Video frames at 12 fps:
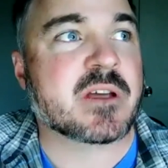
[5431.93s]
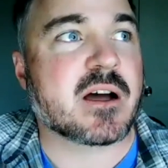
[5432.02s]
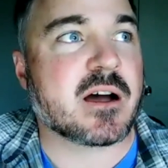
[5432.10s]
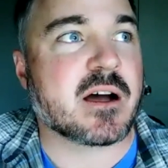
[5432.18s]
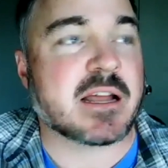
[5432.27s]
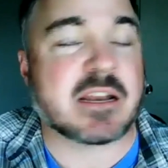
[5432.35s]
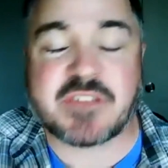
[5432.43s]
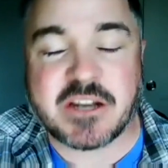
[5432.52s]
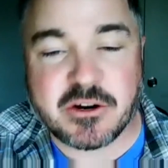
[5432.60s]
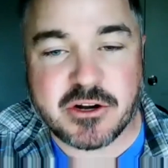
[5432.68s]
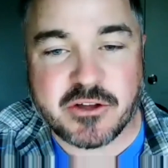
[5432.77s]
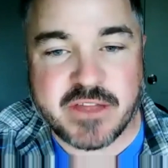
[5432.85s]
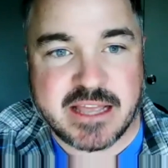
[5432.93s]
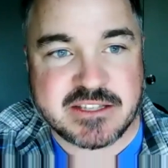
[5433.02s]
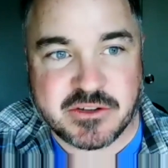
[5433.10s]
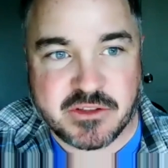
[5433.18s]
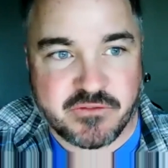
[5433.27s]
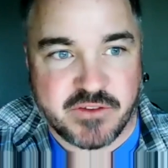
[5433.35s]
Uh, and if they don't know the
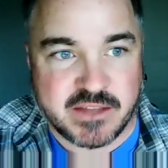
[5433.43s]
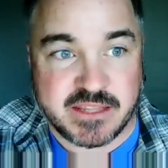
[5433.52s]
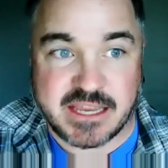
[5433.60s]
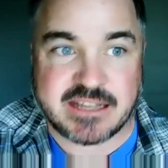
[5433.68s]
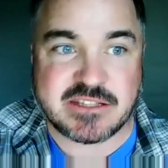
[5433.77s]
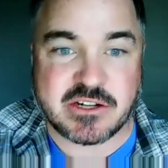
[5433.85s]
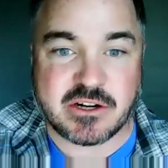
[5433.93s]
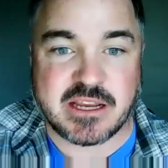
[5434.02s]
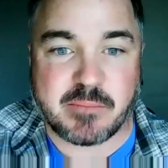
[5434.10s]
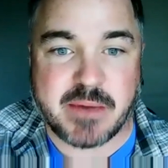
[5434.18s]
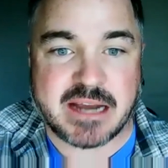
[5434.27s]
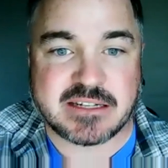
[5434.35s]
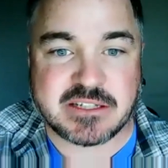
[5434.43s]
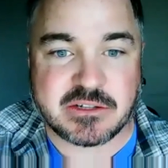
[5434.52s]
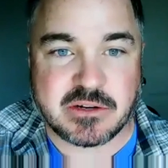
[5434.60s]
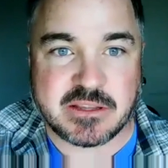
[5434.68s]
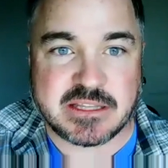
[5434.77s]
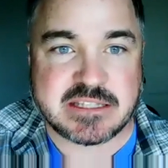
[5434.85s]
answer, they'll find the answer and get back to
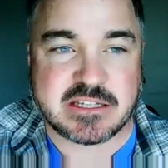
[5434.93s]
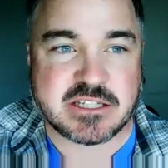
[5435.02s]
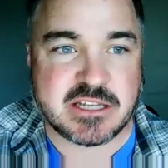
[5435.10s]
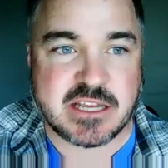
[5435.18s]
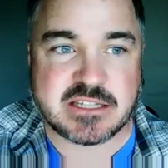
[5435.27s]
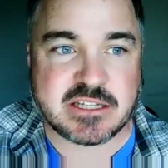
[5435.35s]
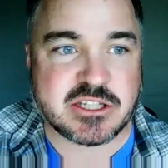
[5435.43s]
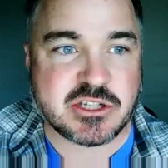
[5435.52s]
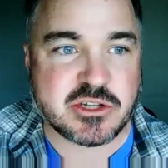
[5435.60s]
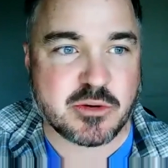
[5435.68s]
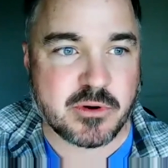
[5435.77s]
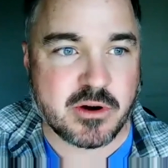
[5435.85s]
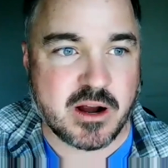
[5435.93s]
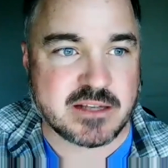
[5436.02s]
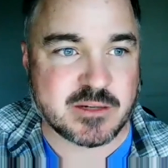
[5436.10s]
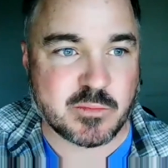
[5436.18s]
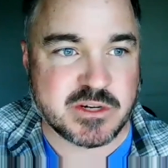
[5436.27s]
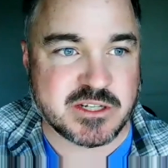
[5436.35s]
you. And it's a, it's a super
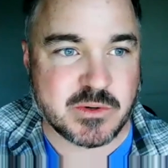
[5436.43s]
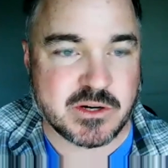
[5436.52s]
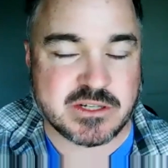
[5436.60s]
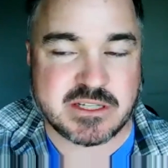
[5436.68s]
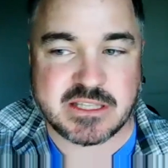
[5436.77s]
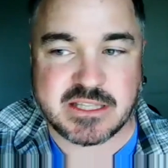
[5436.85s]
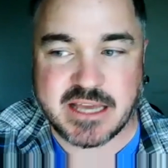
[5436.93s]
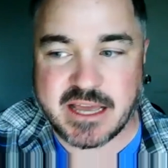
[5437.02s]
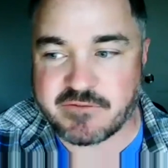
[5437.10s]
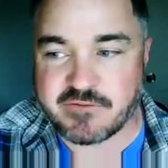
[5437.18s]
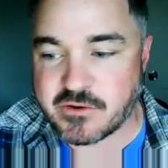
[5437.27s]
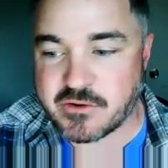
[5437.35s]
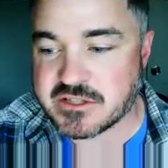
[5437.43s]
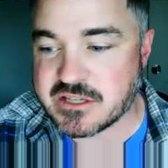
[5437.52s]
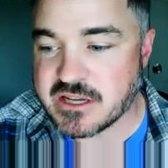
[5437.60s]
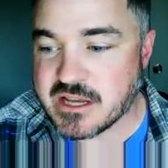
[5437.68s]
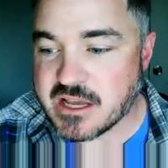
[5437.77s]
awesome resource that folks.